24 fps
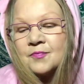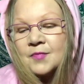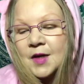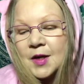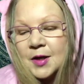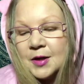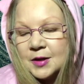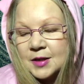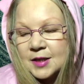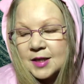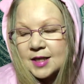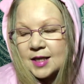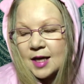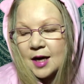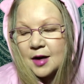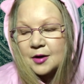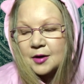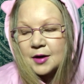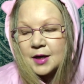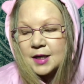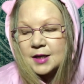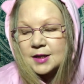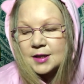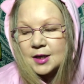on
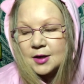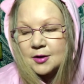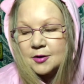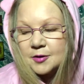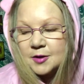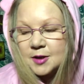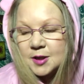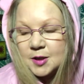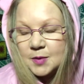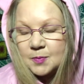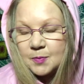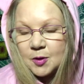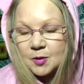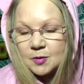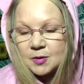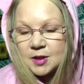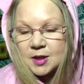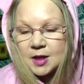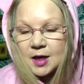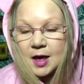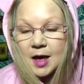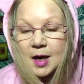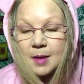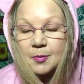Saturdays, I always
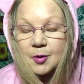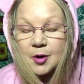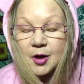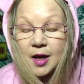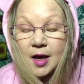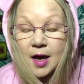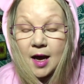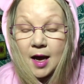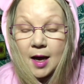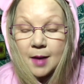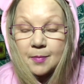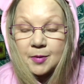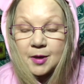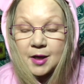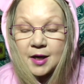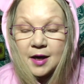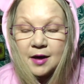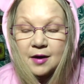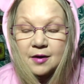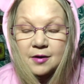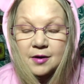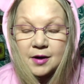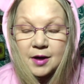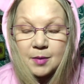post a happy
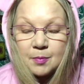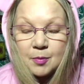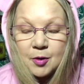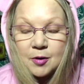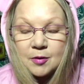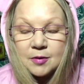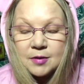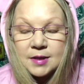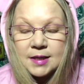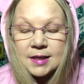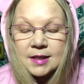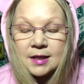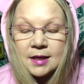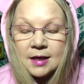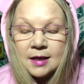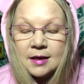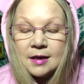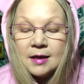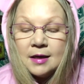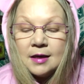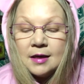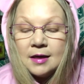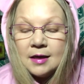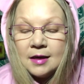Catterday post.
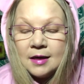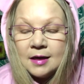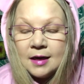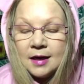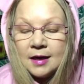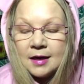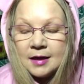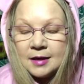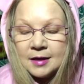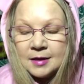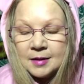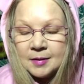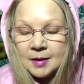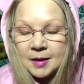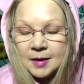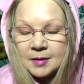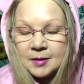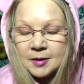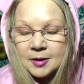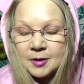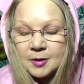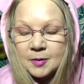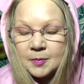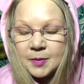A
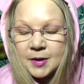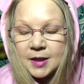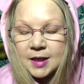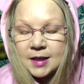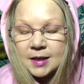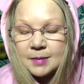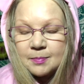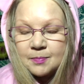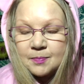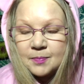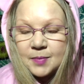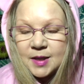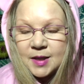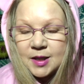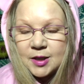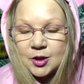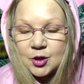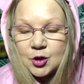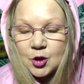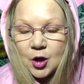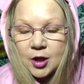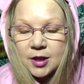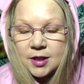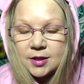little bit
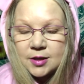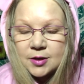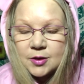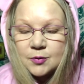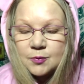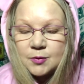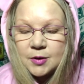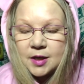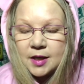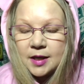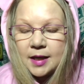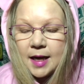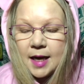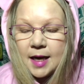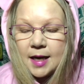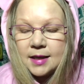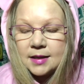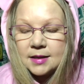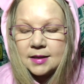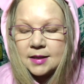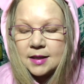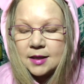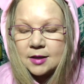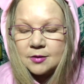besotted with
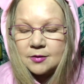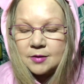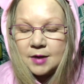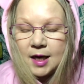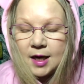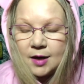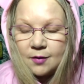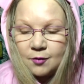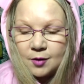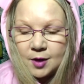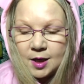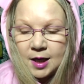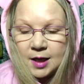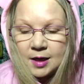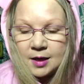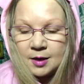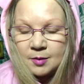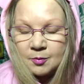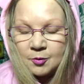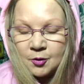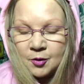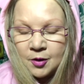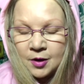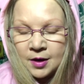cats. I don't have one
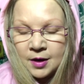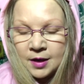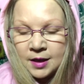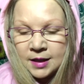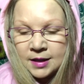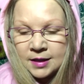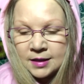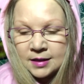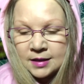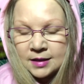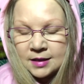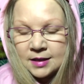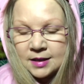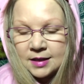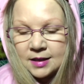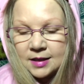anymore. I didn't